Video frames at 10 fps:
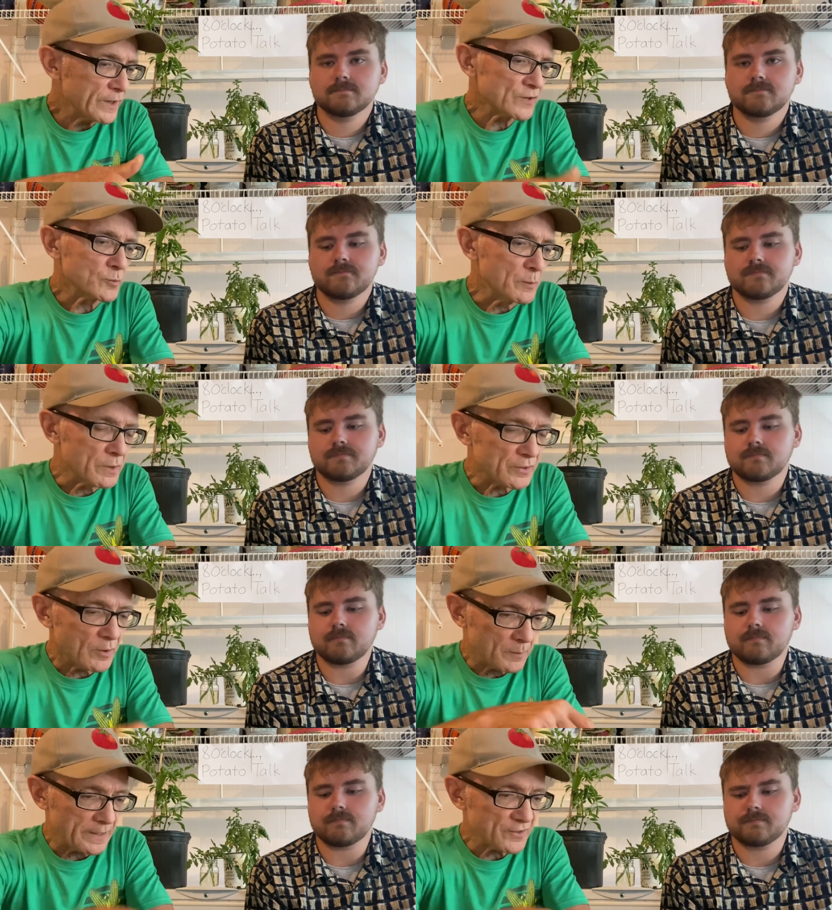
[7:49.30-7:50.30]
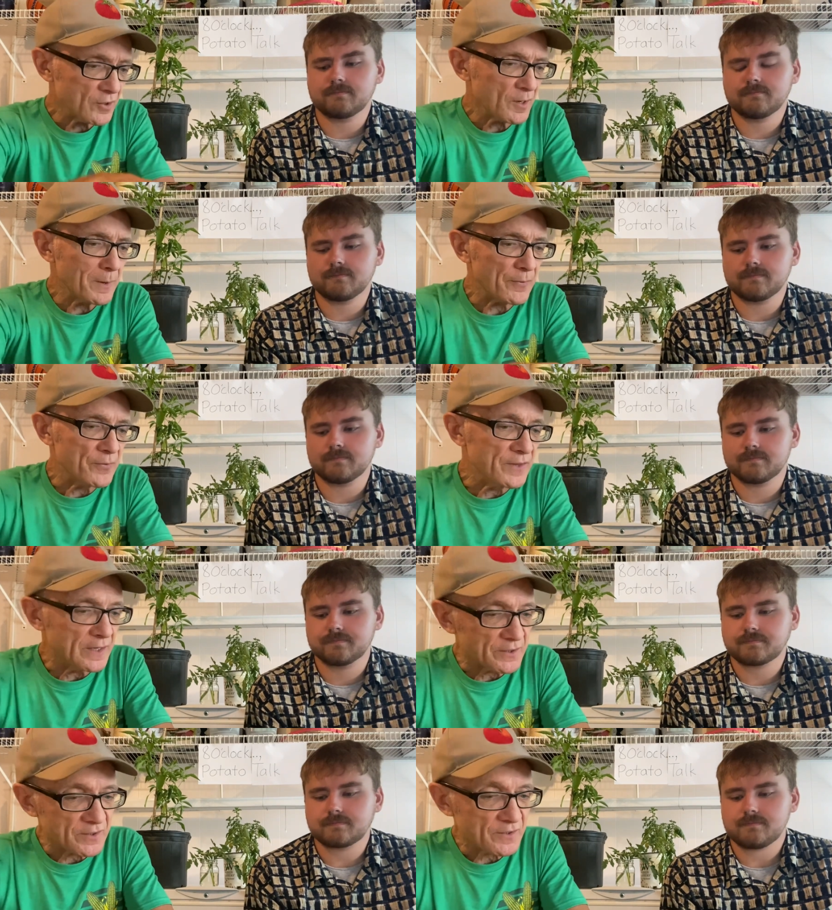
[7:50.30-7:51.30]
Speaker 1: else do we want to talk about? Let's talk about
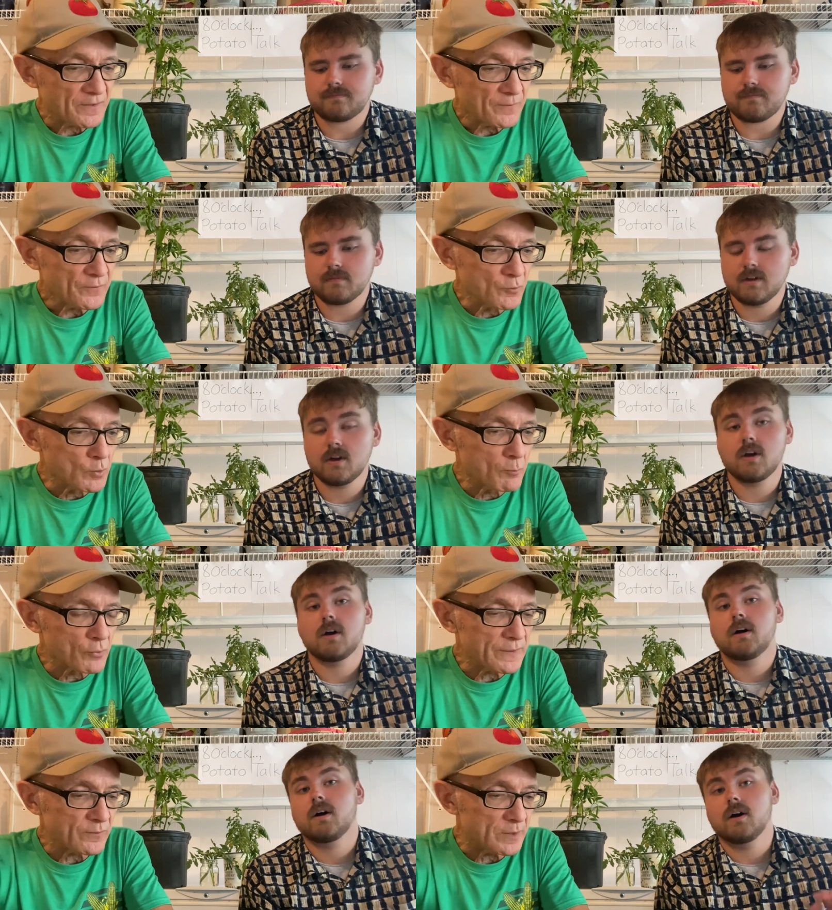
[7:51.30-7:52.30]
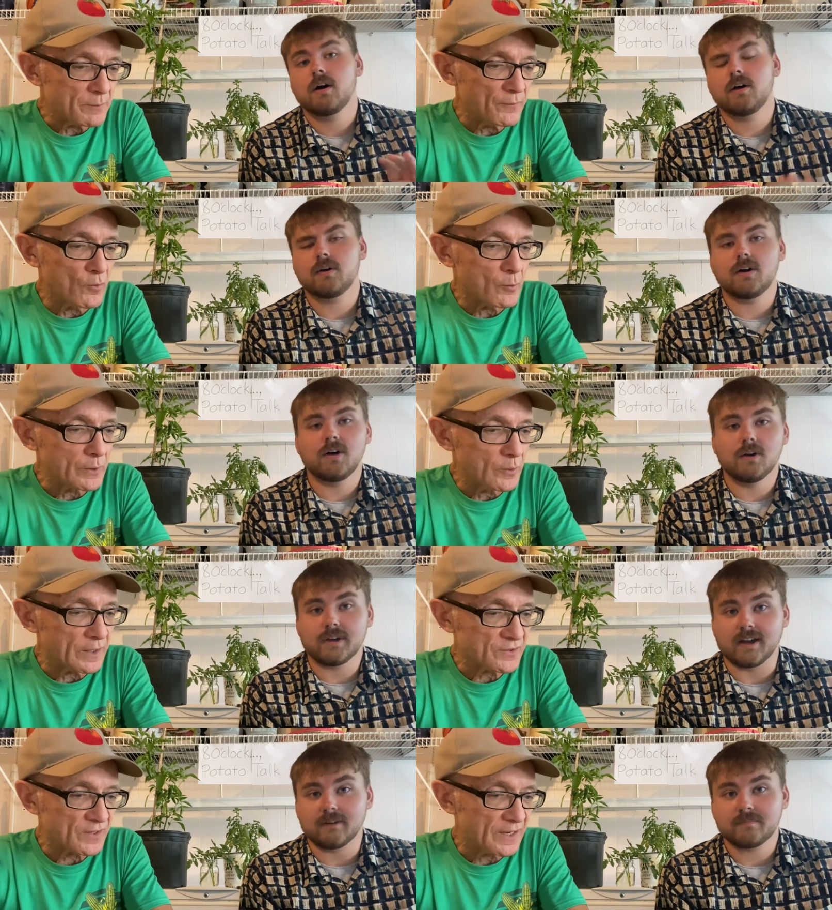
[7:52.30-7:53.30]
this real briefly before we go
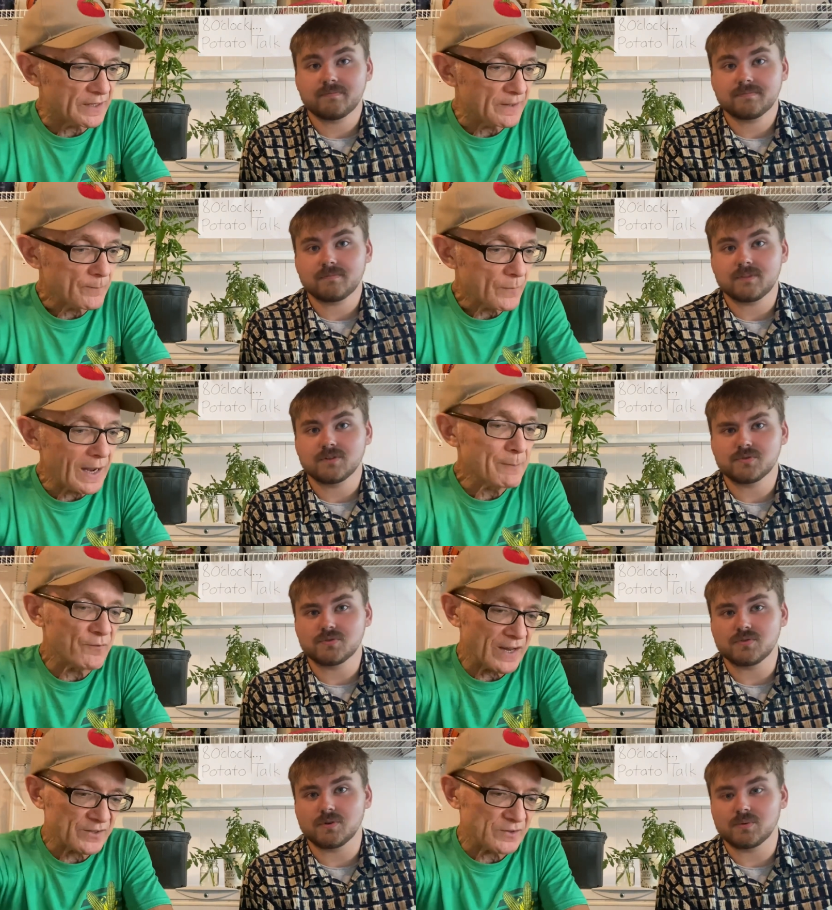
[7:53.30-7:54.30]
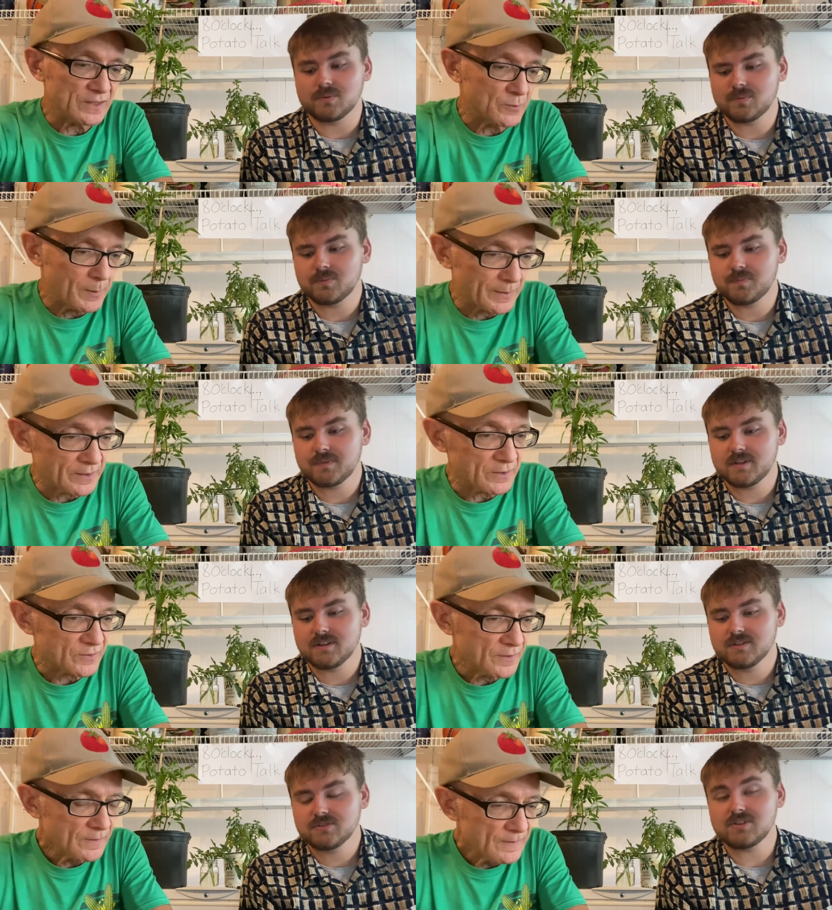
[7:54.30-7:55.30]
okay. outside. I'm so, fascinated about this.
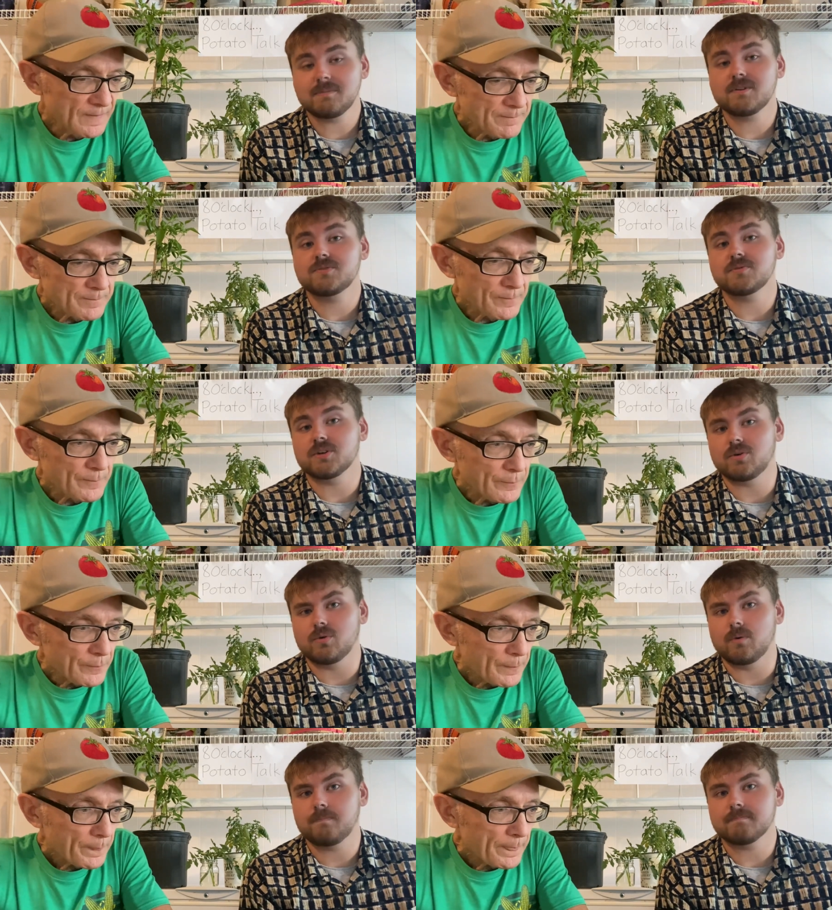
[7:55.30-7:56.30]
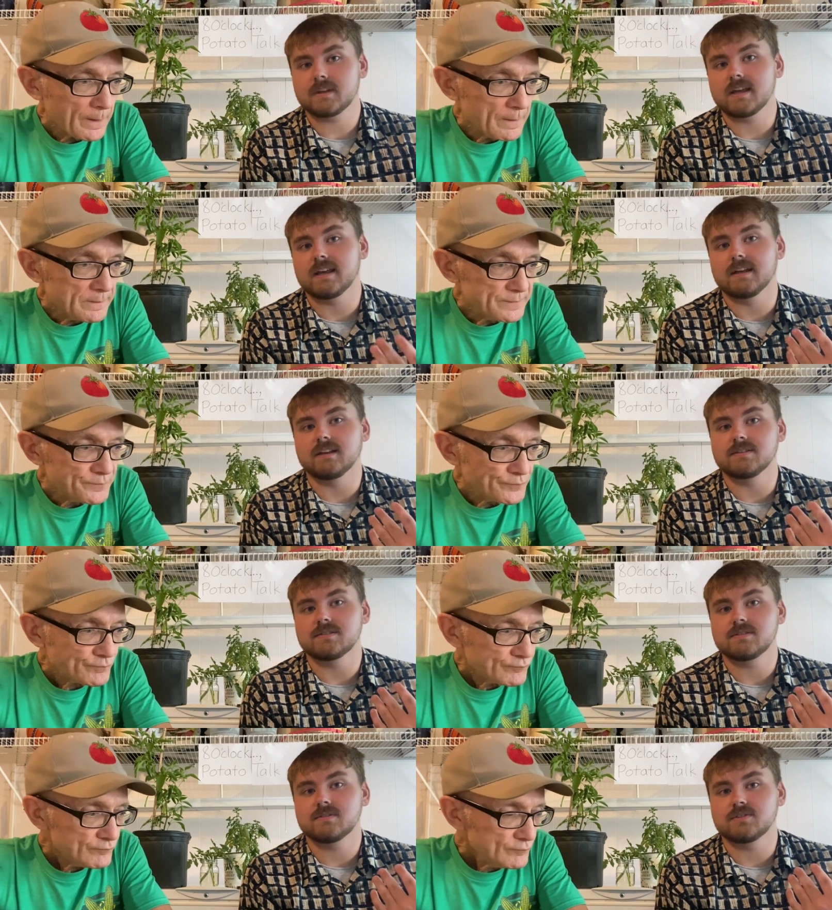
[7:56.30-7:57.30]
Speaker 2: Something that's really cool
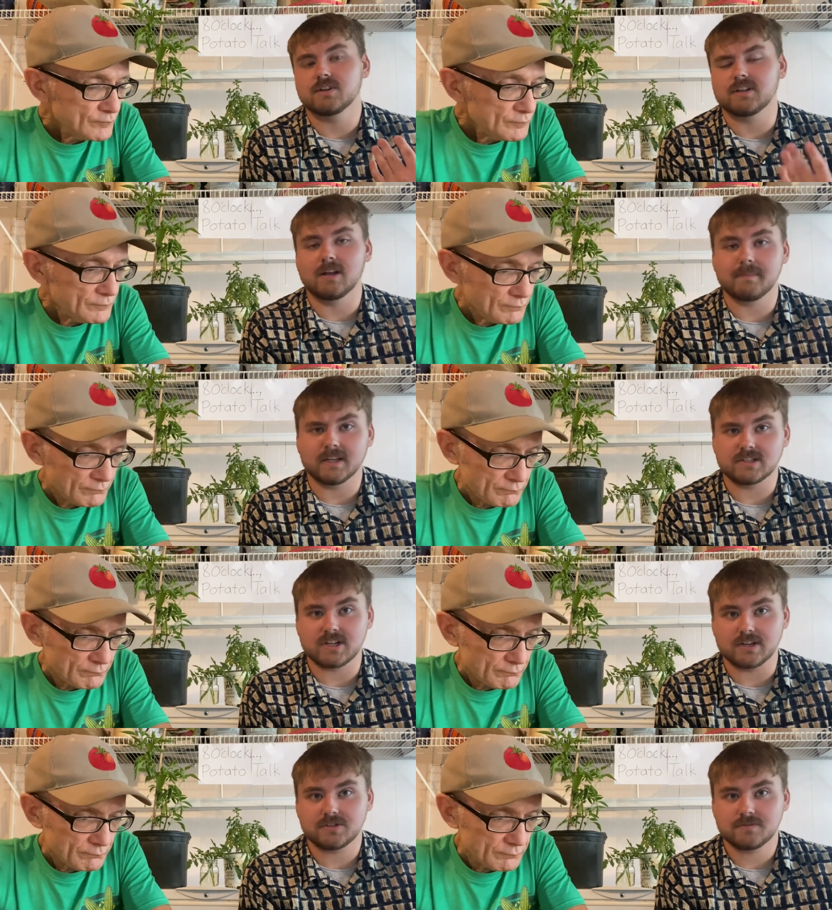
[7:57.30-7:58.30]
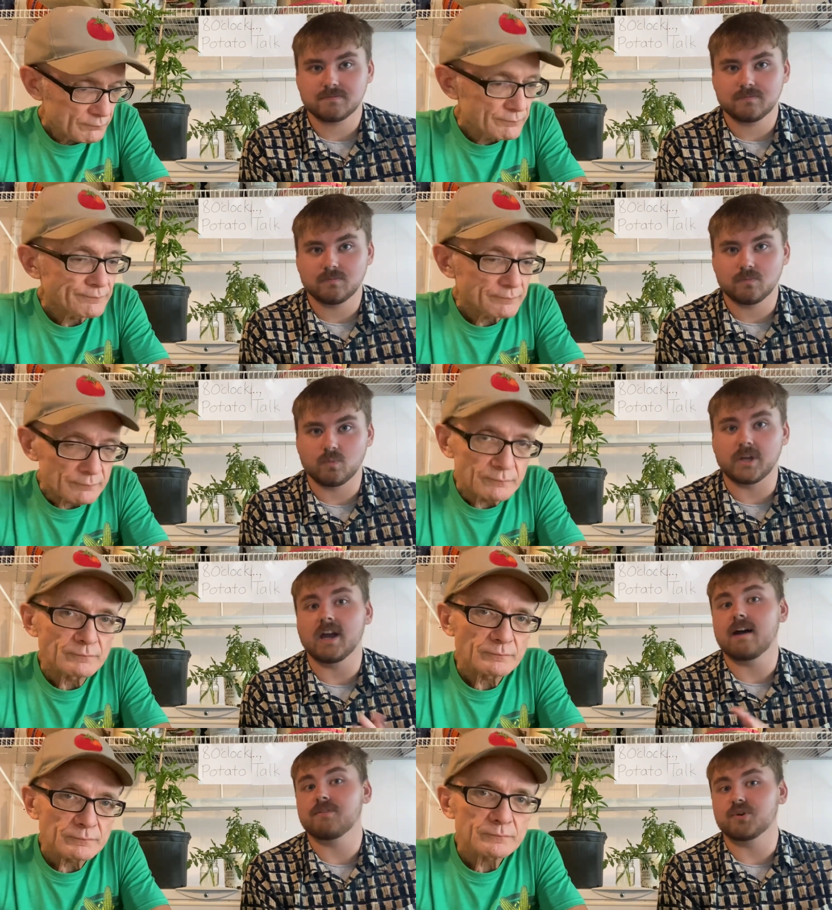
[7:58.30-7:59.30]
is the Columbian Exchange. We
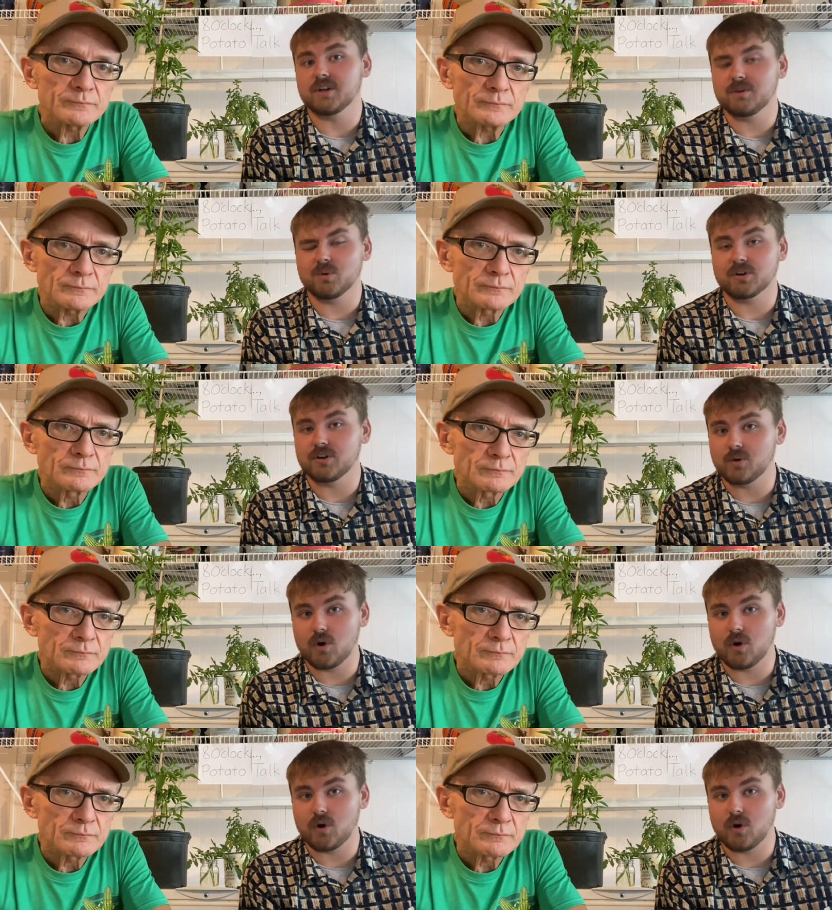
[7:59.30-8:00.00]
have agreed we're going to do a